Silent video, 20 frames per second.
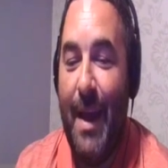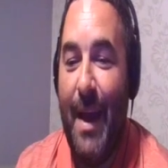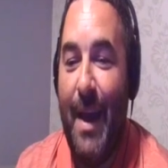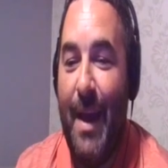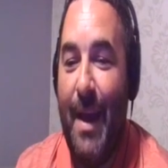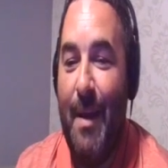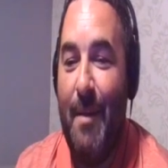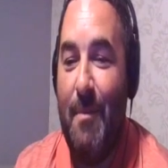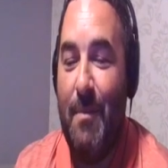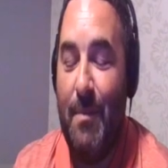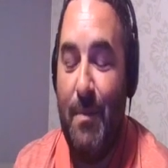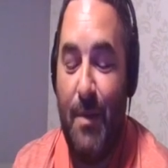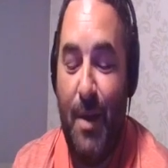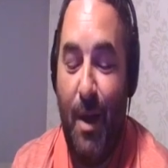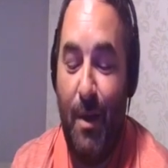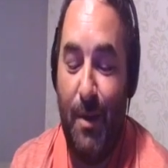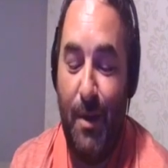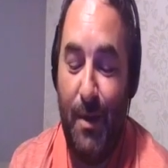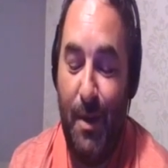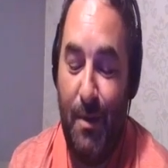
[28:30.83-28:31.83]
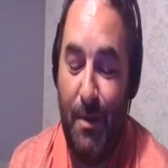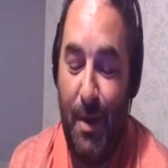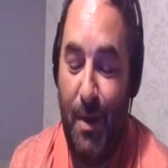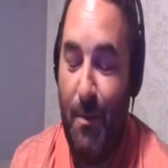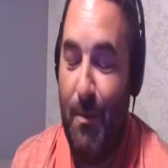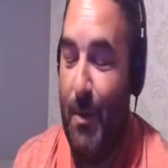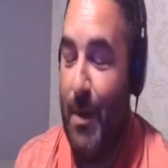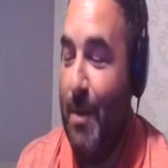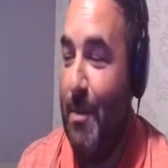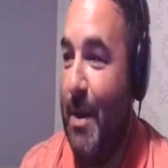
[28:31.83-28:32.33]

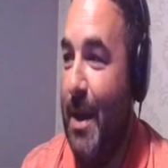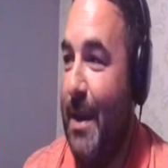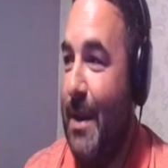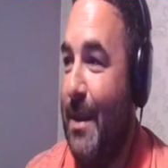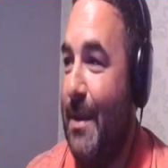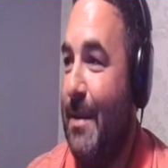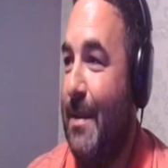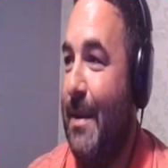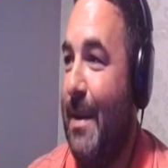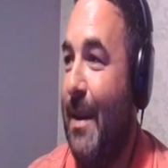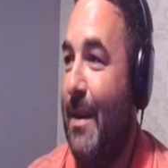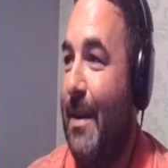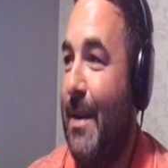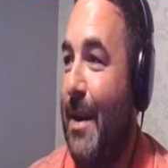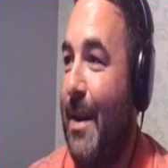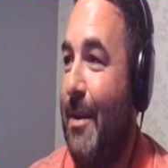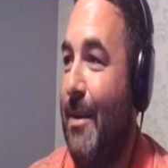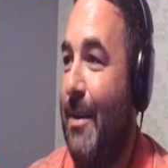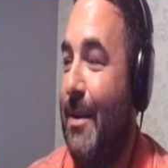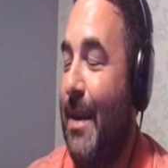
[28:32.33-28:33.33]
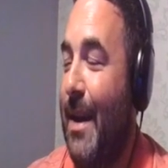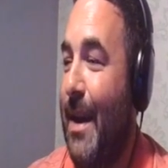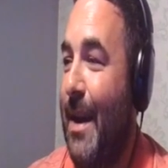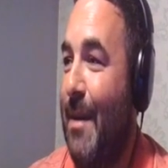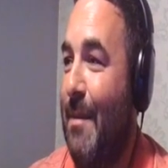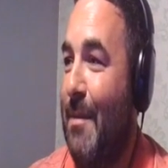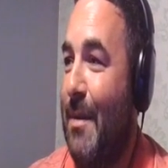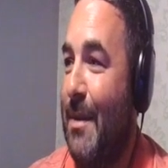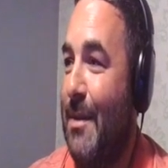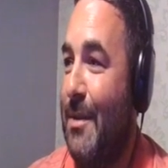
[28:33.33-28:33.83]
No. We're breaking it together,
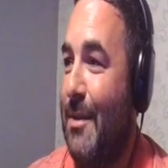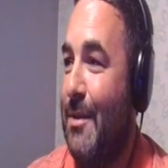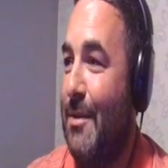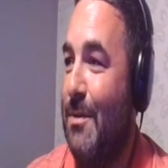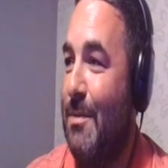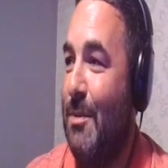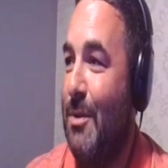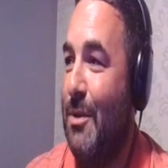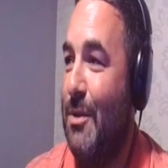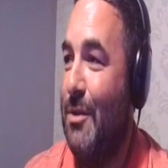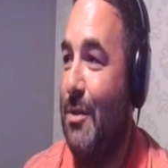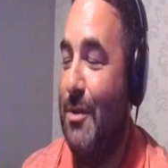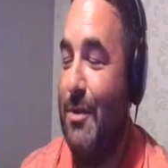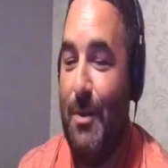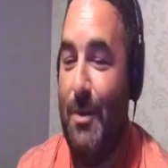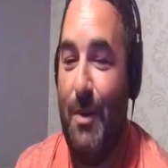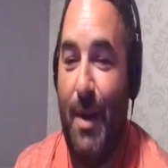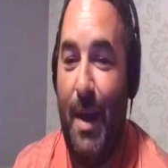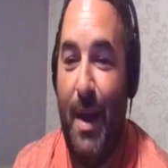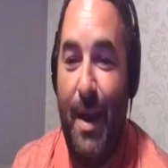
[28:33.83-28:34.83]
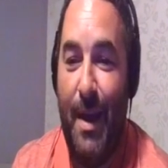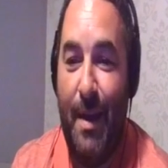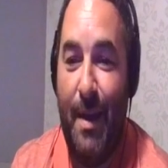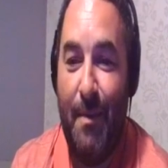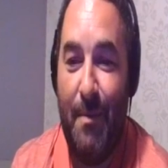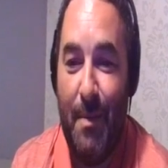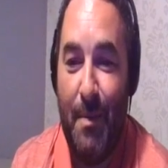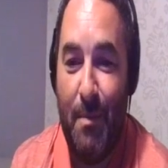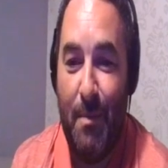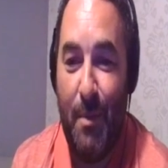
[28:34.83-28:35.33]
Ciaran. It's as much as
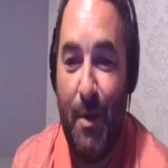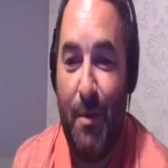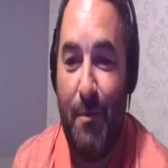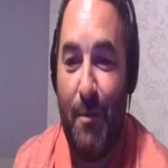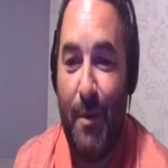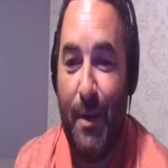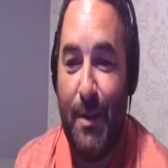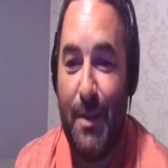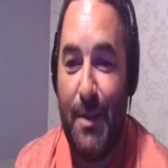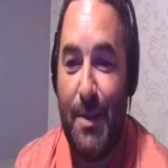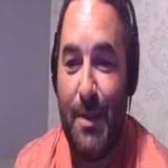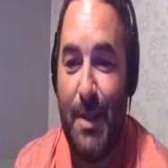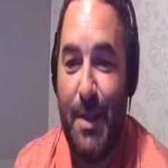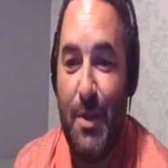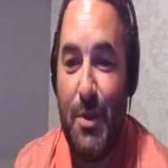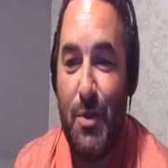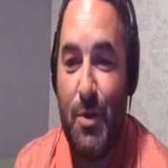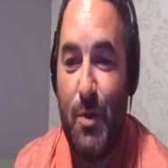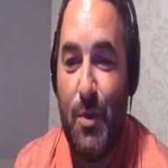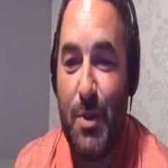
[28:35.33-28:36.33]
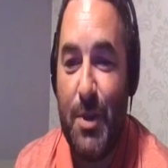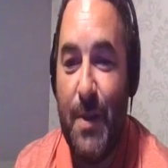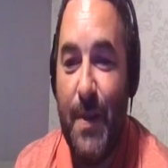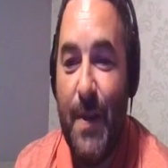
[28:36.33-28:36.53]
my fault as it is yours.